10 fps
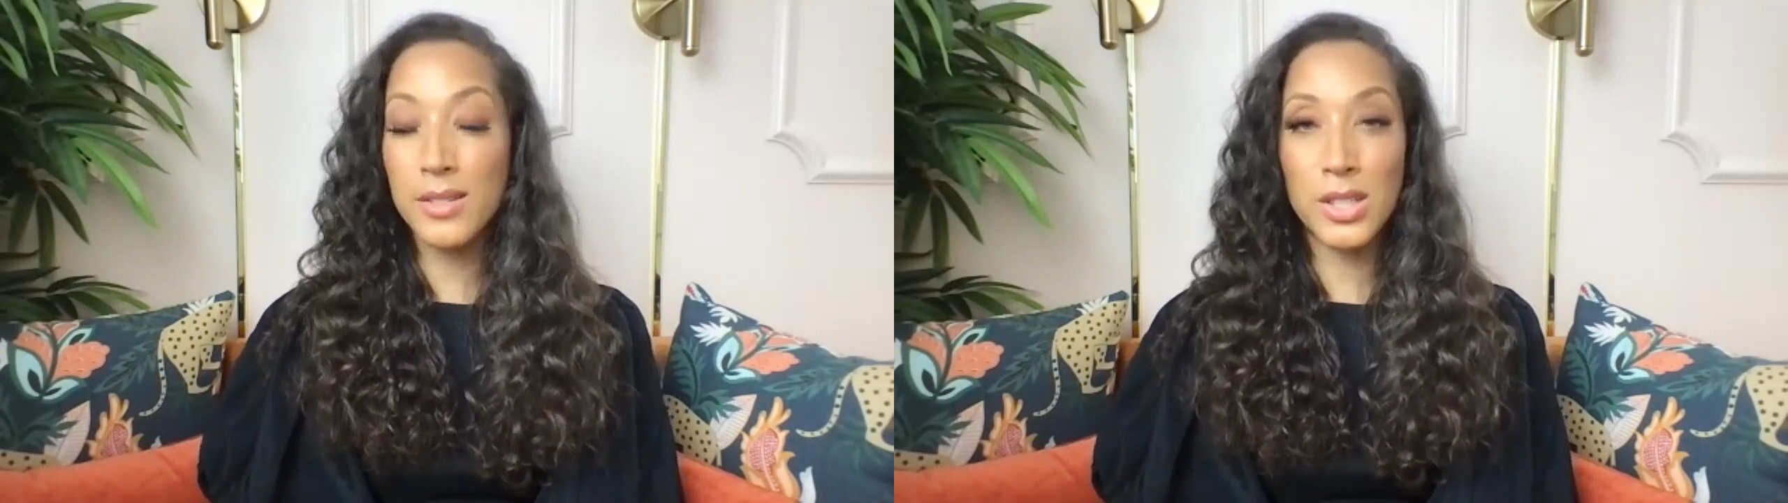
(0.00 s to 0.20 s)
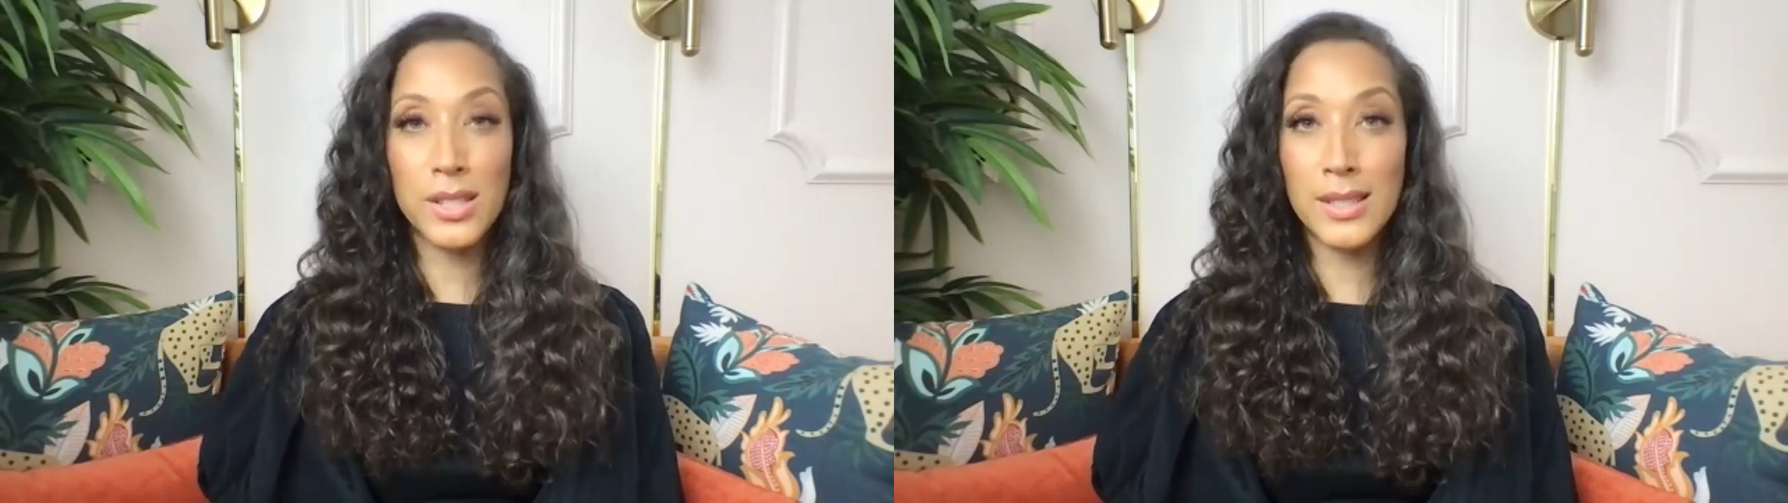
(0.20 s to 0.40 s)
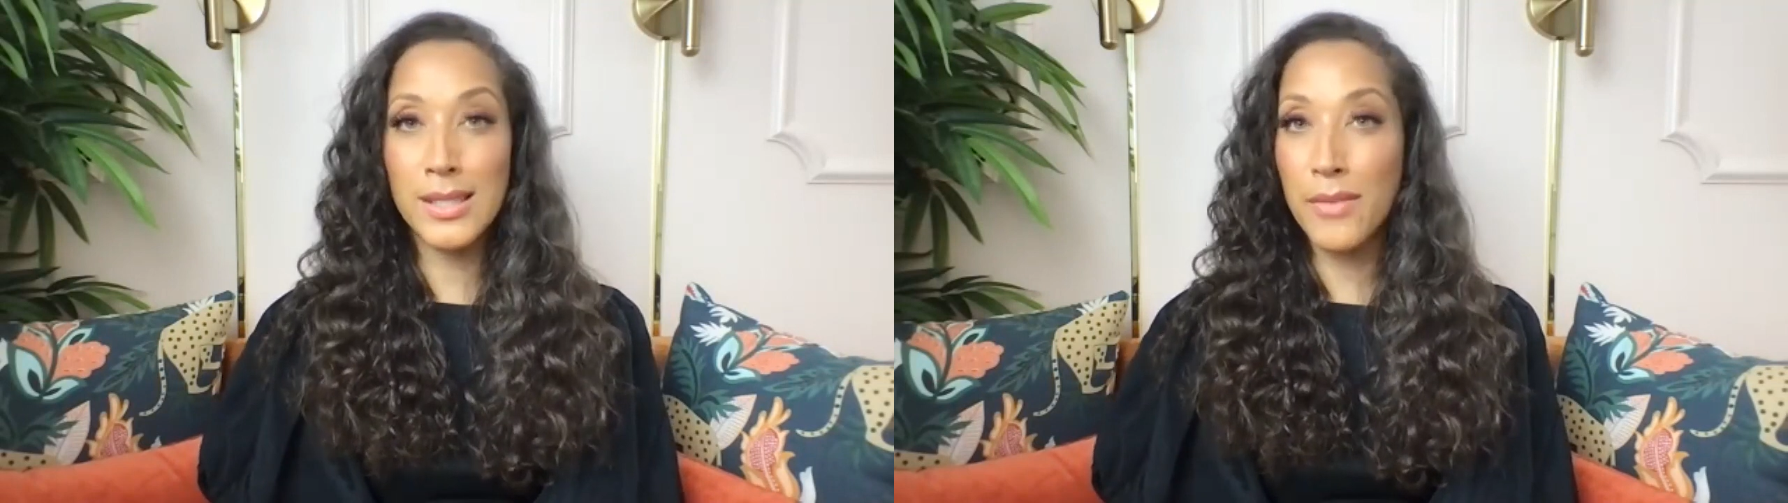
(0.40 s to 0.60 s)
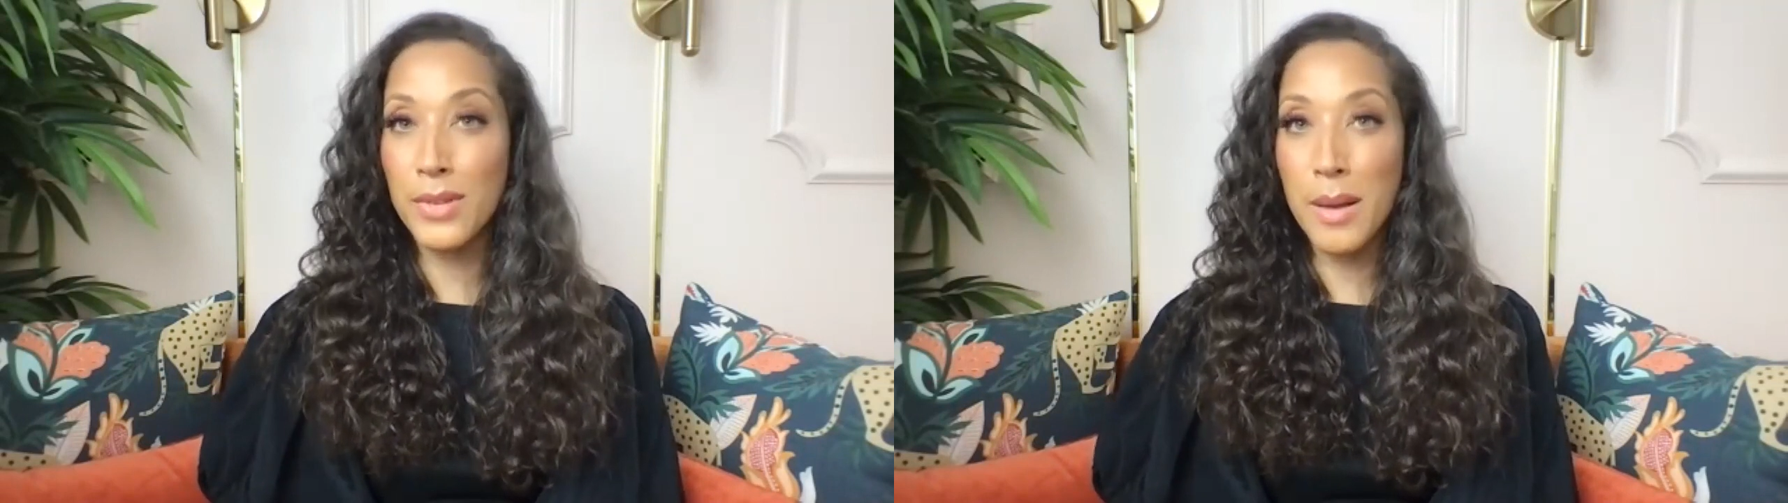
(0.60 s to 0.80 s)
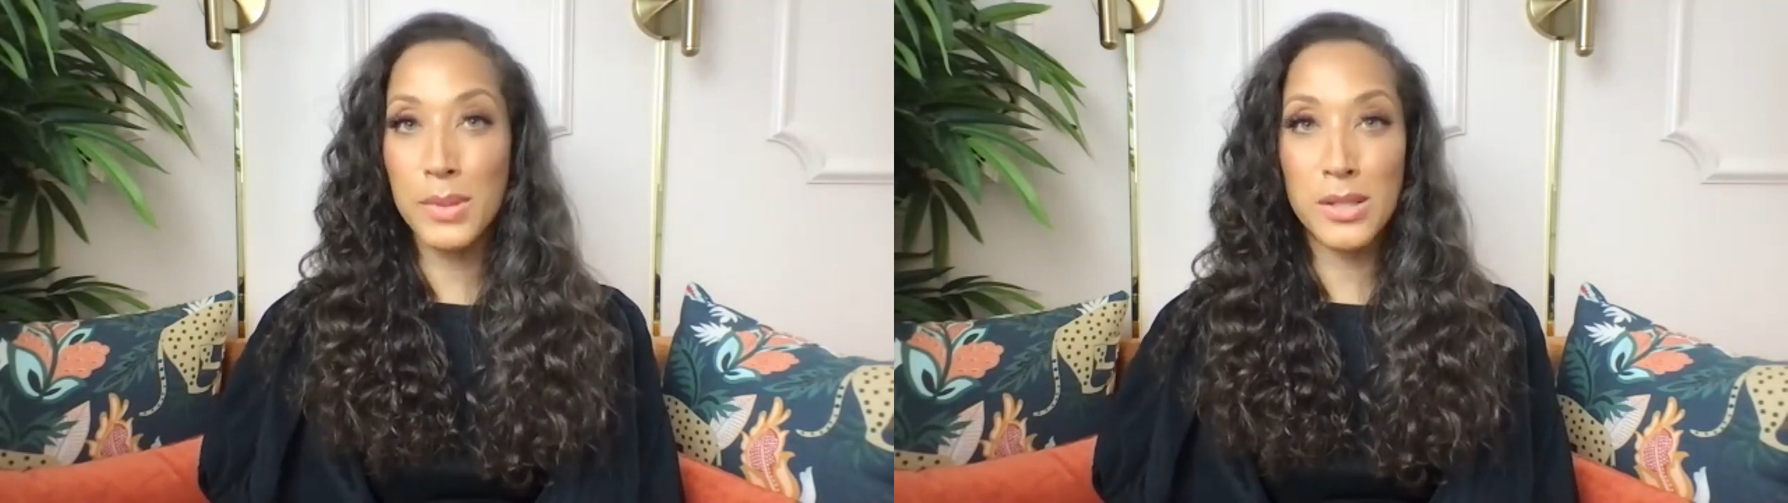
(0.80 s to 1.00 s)
sketches every
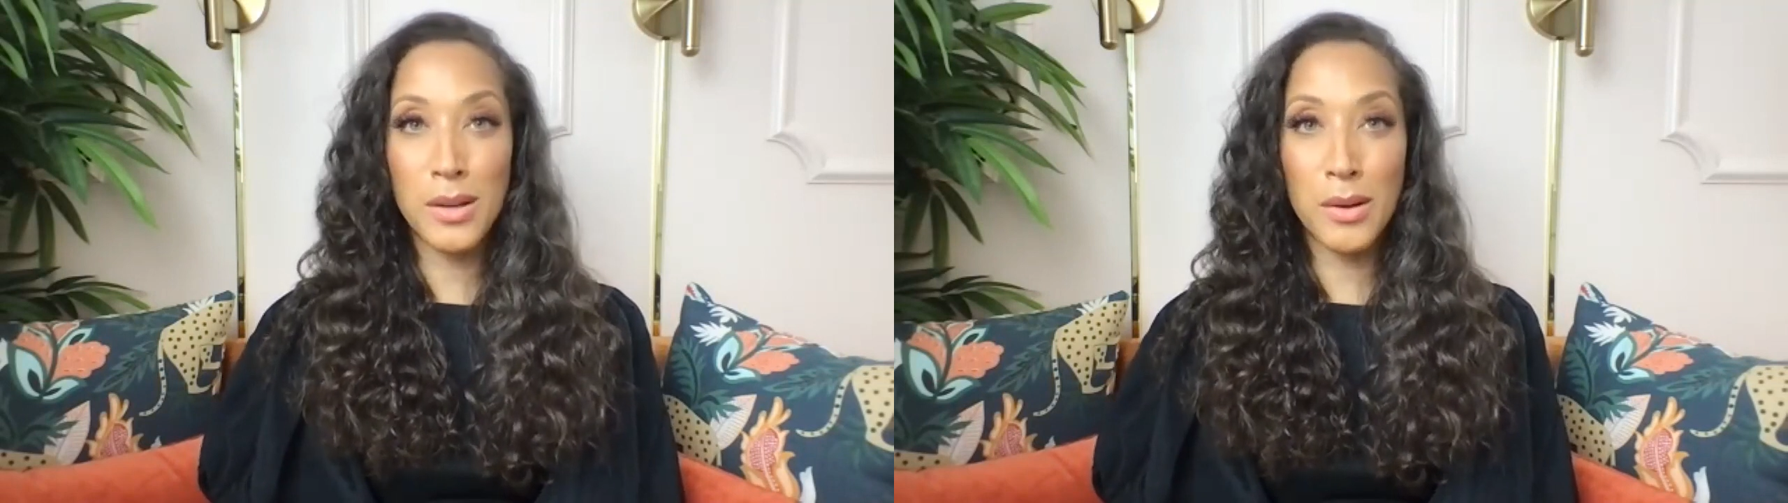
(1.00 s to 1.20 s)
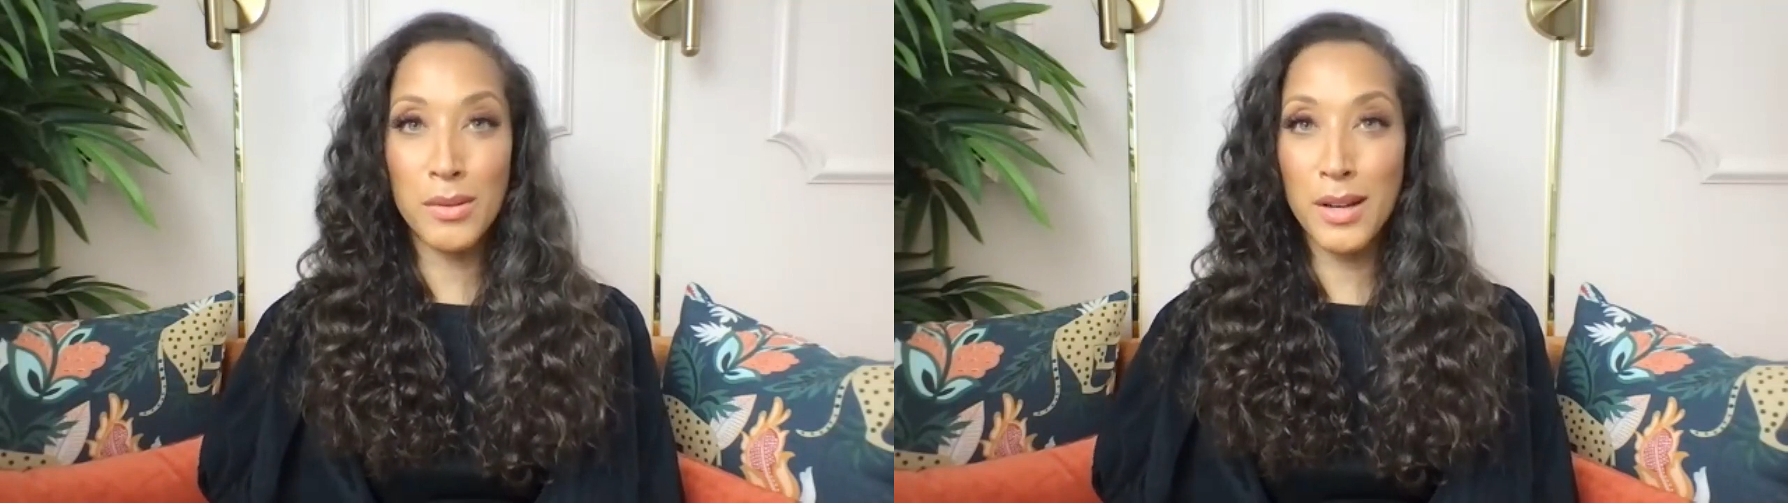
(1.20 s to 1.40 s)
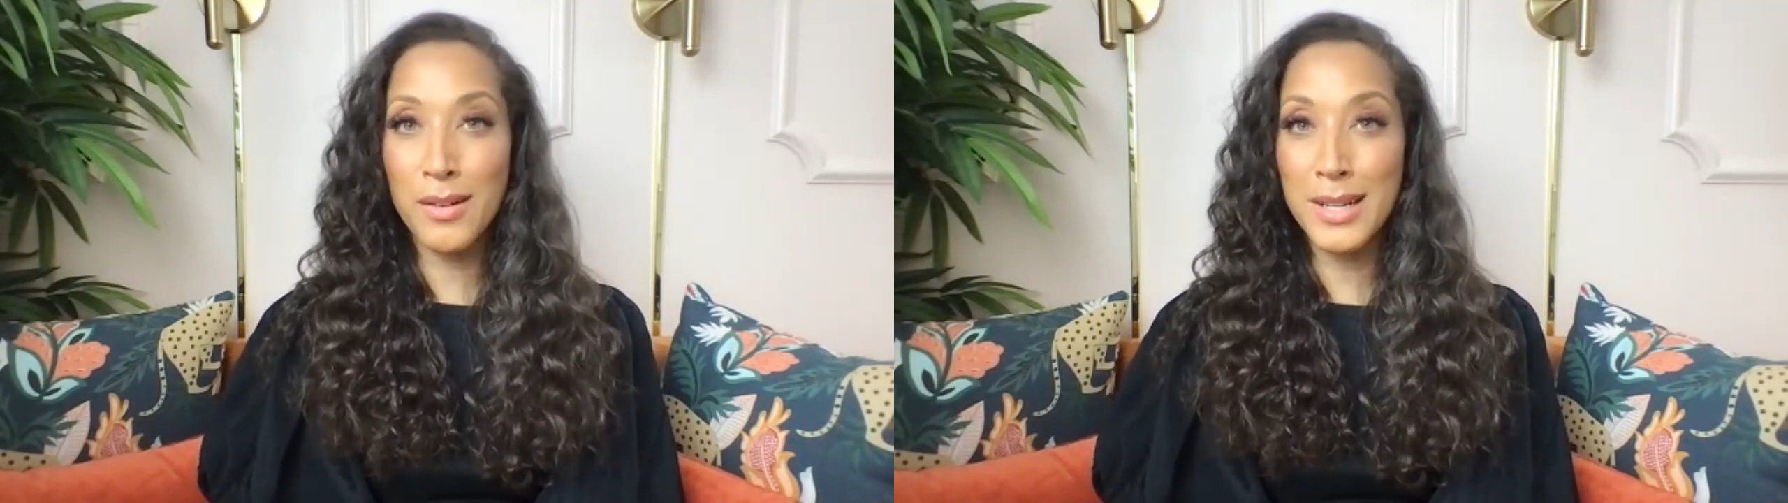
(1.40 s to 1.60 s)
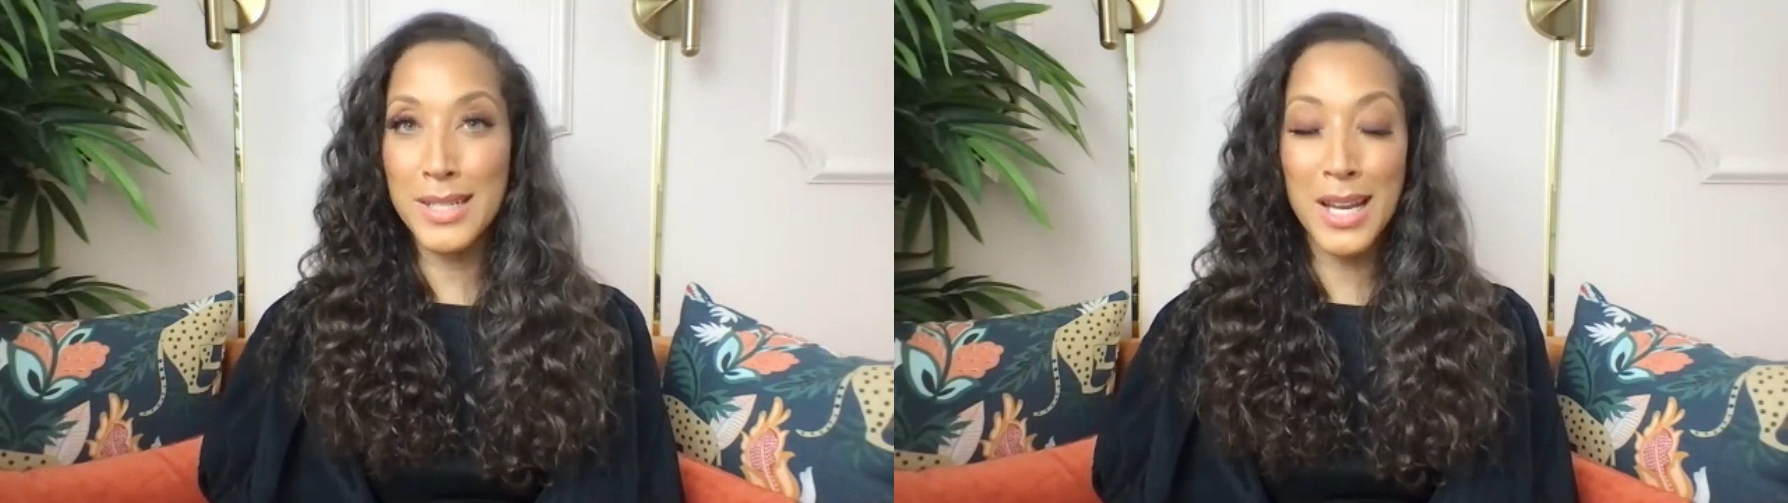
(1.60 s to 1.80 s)
episode that are going to